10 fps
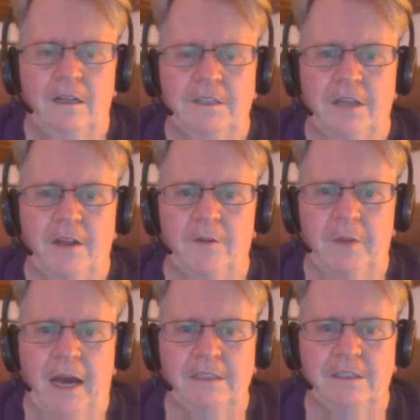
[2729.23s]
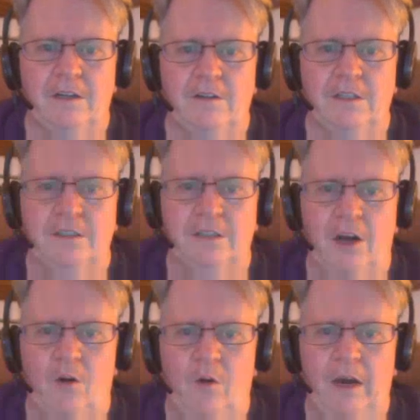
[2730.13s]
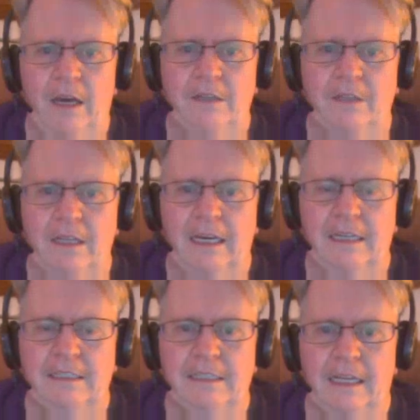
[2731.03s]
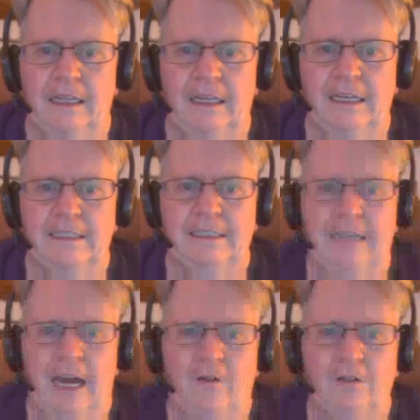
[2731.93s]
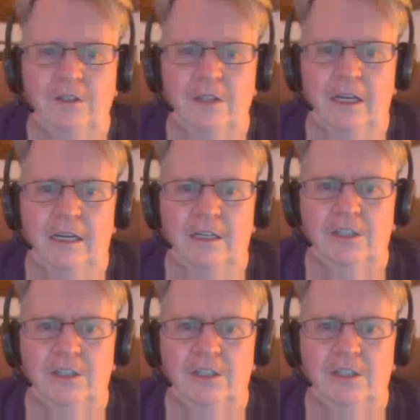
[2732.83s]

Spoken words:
This southern passage, there is a stairway to the east that leads down to the